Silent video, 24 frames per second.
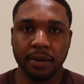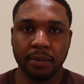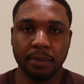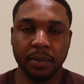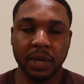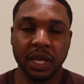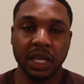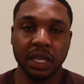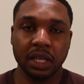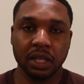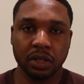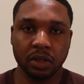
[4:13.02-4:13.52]

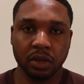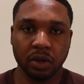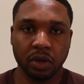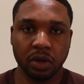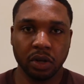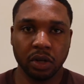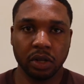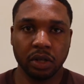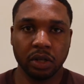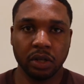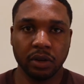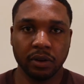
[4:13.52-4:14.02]
being
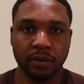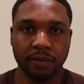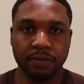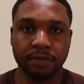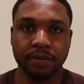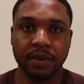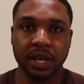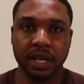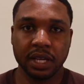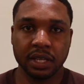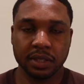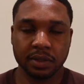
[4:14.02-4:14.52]
on your
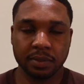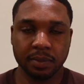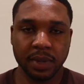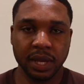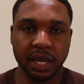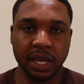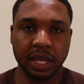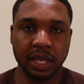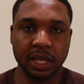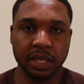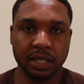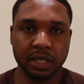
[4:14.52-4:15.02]
first
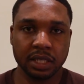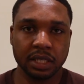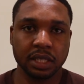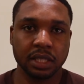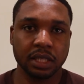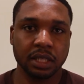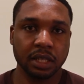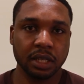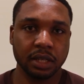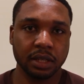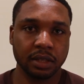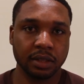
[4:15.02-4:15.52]
base,
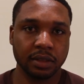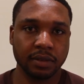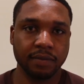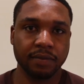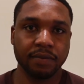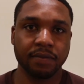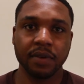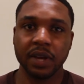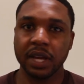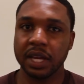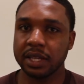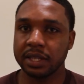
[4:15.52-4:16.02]
the
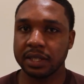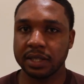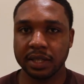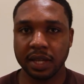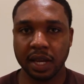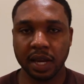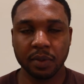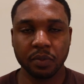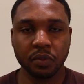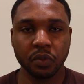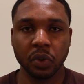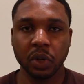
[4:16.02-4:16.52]
first
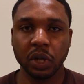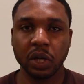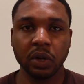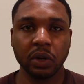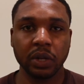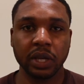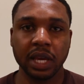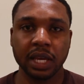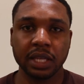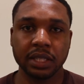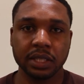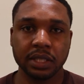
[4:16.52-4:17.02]
time
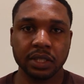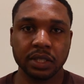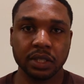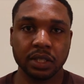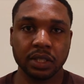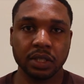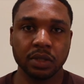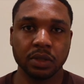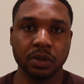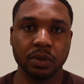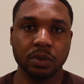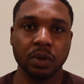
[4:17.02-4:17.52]
relocating
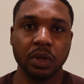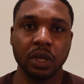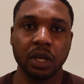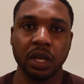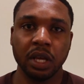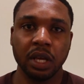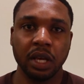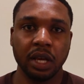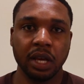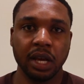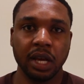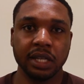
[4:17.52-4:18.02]
to
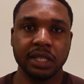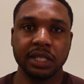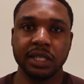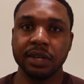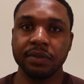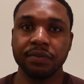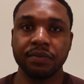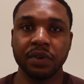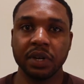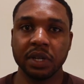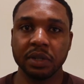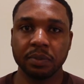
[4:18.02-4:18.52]
a
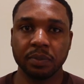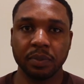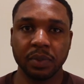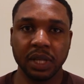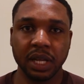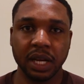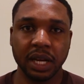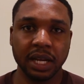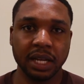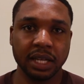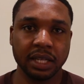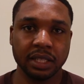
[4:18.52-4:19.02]
different
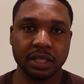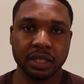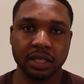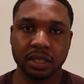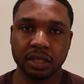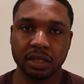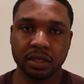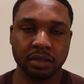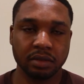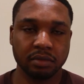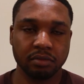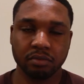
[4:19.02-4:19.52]

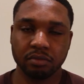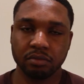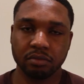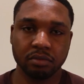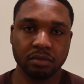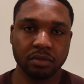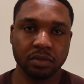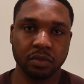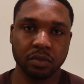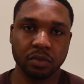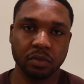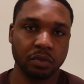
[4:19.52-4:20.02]
place.
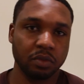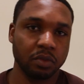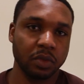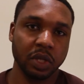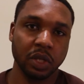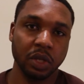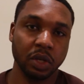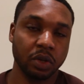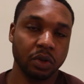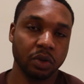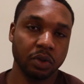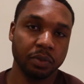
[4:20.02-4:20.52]

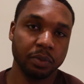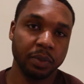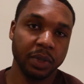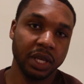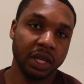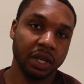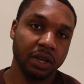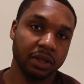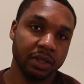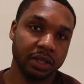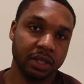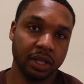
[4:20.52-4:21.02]
You could
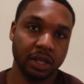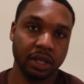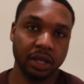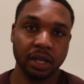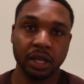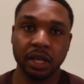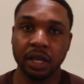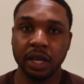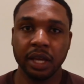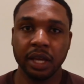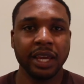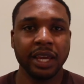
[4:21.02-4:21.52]
be on the
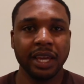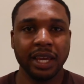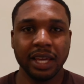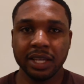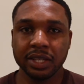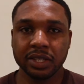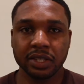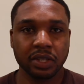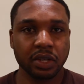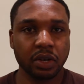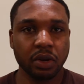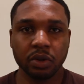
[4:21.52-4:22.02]

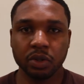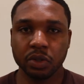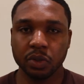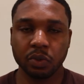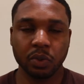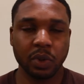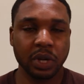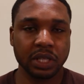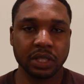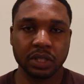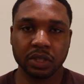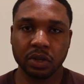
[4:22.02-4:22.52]
East Coast,
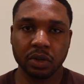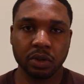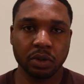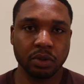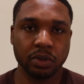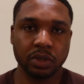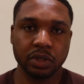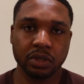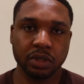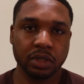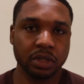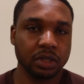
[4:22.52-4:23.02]
West
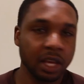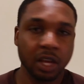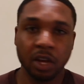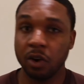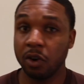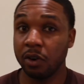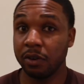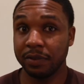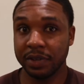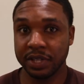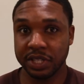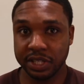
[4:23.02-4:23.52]
Coast,
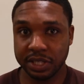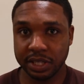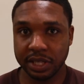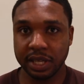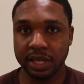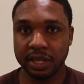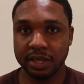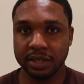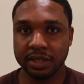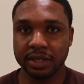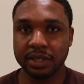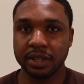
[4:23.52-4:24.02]

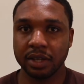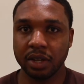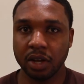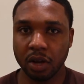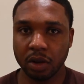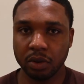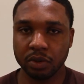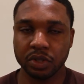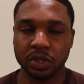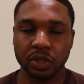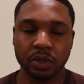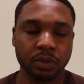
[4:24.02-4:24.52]
overseas
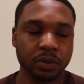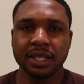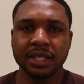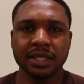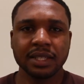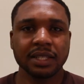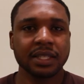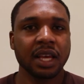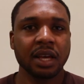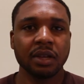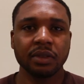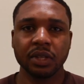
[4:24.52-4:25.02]
also. This
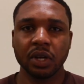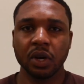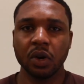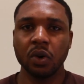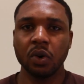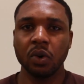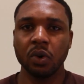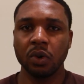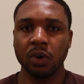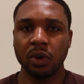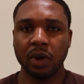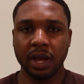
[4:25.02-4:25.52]
is how the
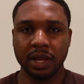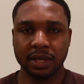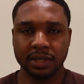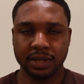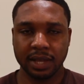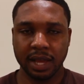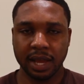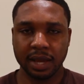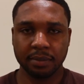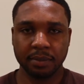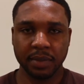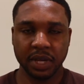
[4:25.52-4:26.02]
whole
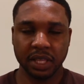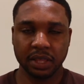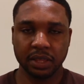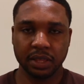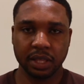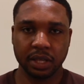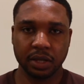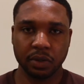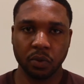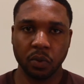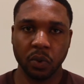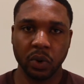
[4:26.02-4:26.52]
assignment
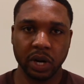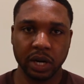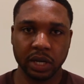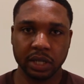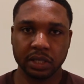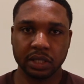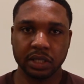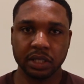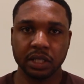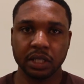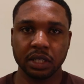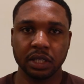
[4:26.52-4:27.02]
thing
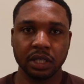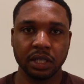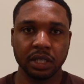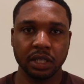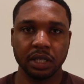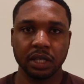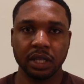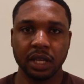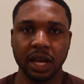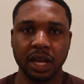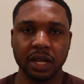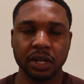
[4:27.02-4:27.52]
works.
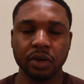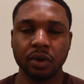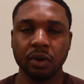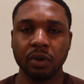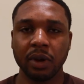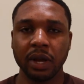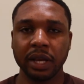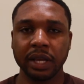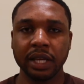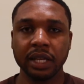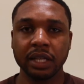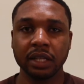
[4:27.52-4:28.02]
I know
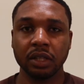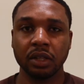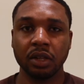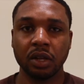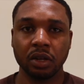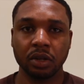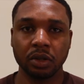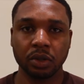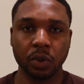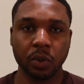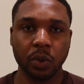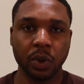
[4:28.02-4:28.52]
I get a
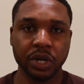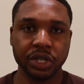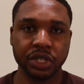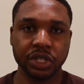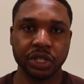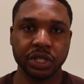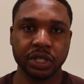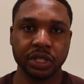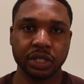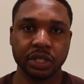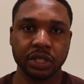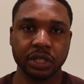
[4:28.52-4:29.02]
lot of
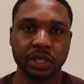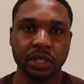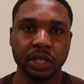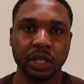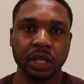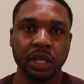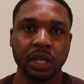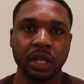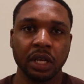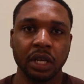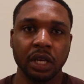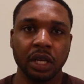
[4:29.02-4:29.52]
questions
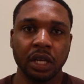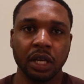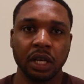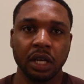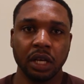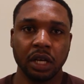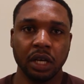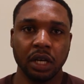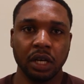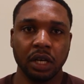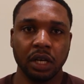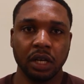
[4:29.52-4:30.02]

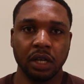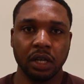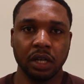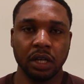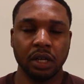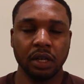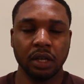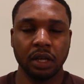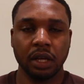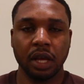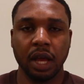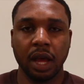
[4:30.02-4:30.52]

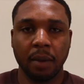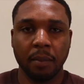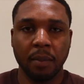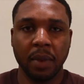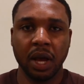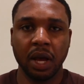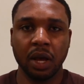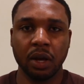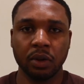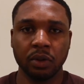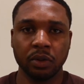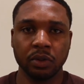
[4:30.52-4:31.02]

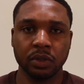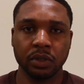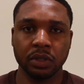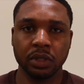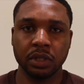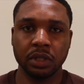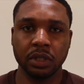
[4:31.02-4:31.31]
about